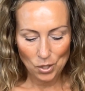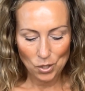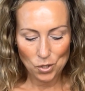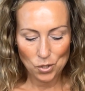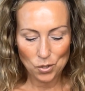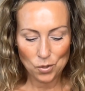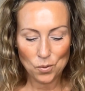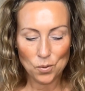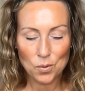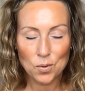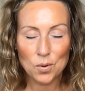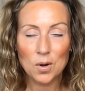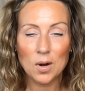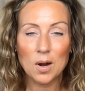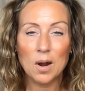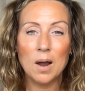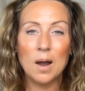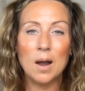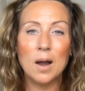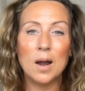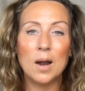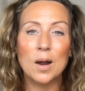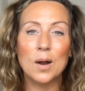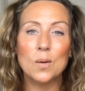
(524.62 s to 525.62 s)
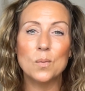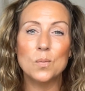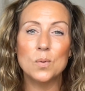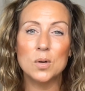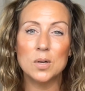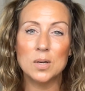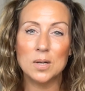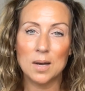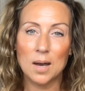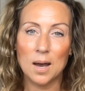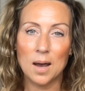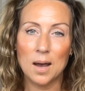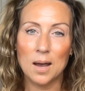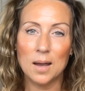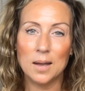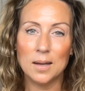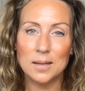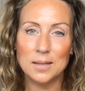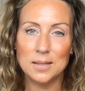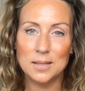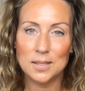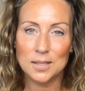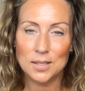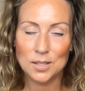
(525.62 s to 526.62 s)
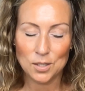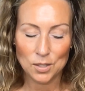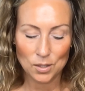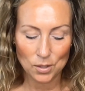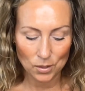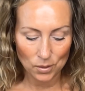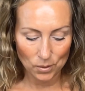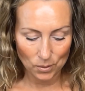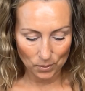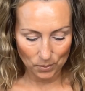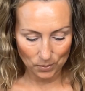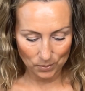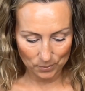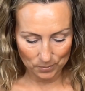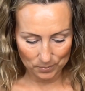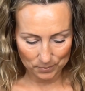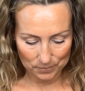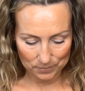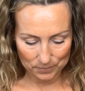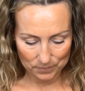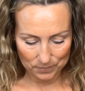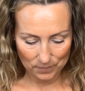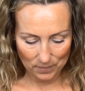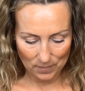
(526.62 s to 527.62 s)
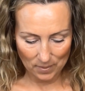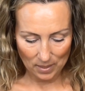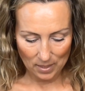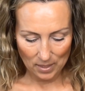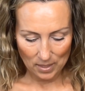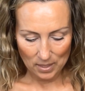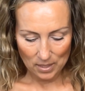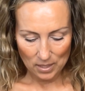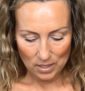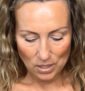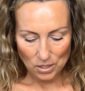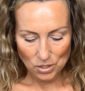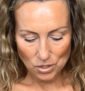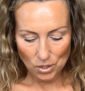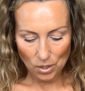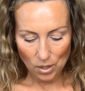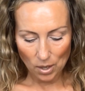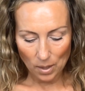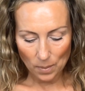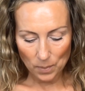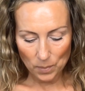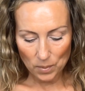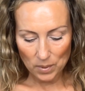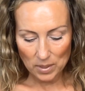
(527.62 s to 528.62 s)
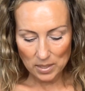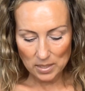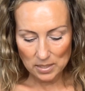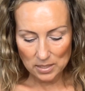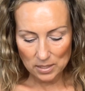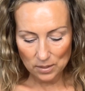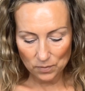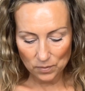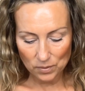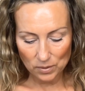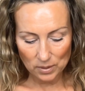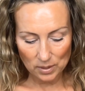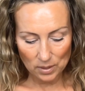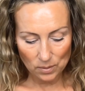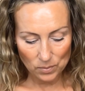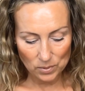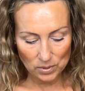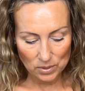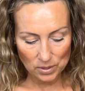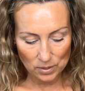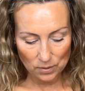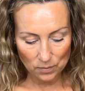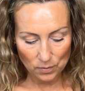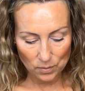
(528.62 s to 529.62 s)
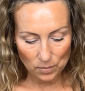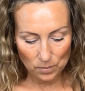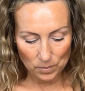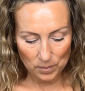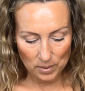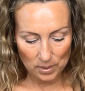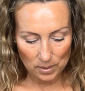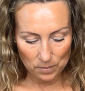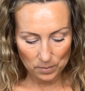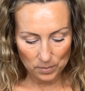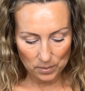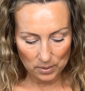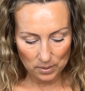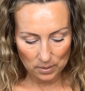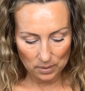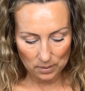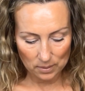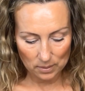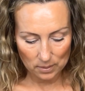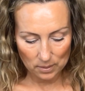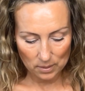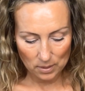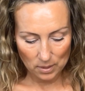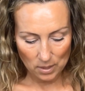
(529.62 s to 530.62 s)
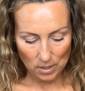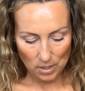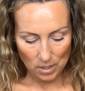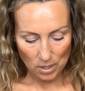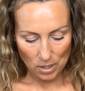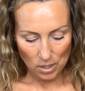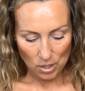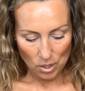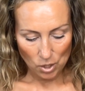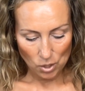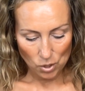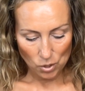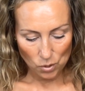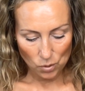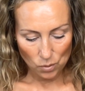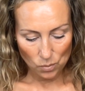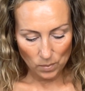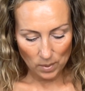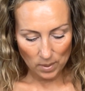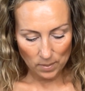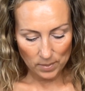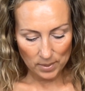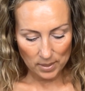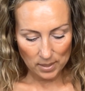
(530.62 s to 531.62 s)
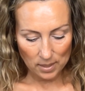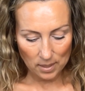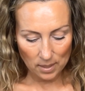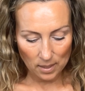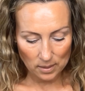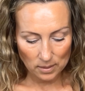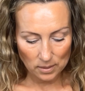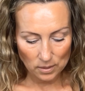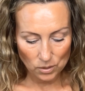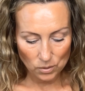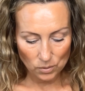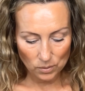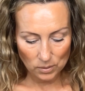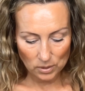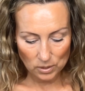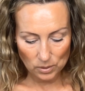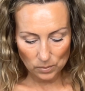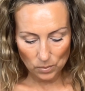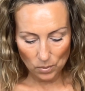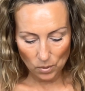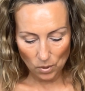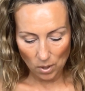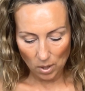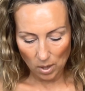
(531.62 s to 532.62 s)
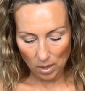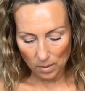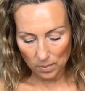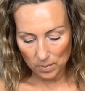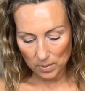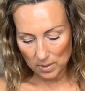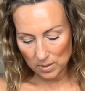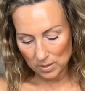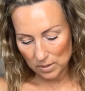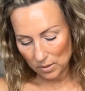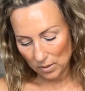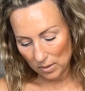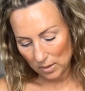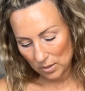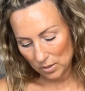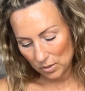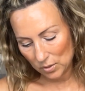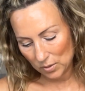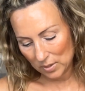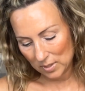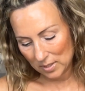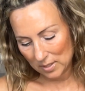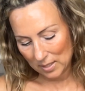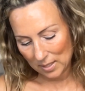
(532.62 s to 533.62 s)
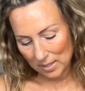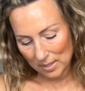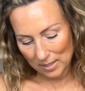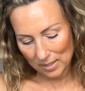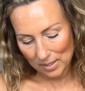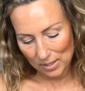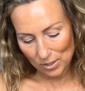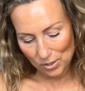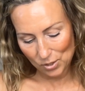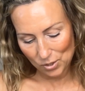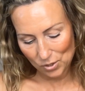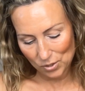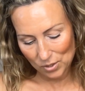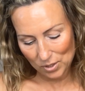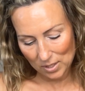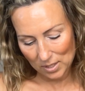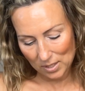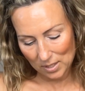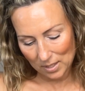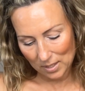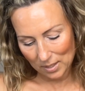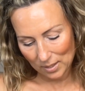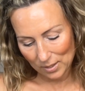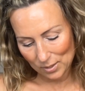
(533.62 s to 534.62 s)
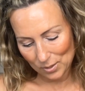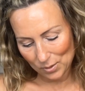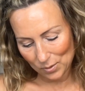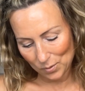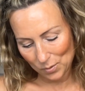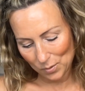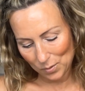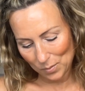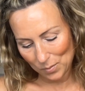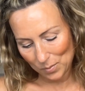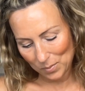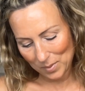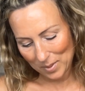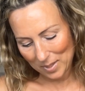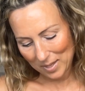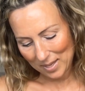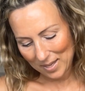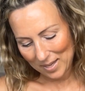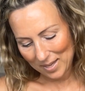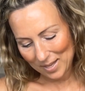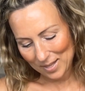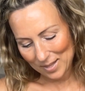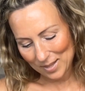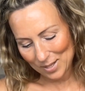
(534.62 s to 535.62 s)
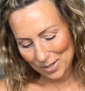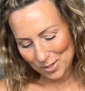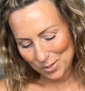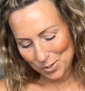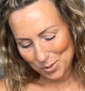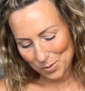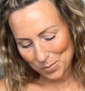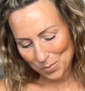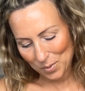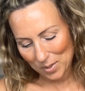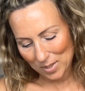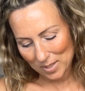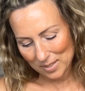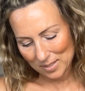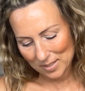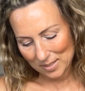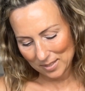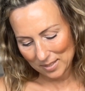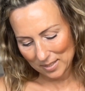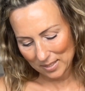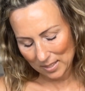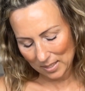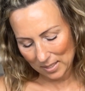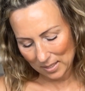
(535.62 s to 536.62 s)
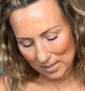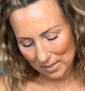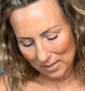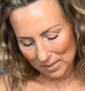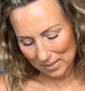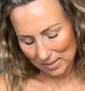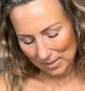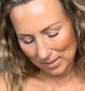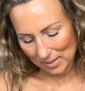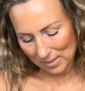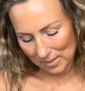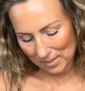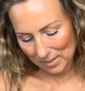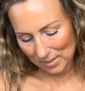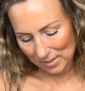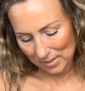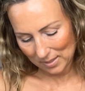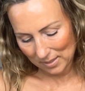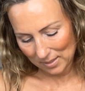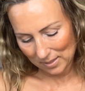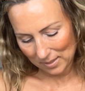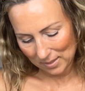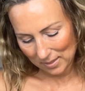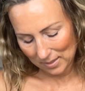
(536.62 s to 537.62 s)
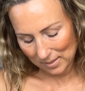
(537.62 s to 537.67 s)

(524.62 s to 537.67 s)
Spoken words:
Your heart will guide you to operate differently with different people. You may be guided to explore hobbies or interests that lead you to the next group that your presence can assist.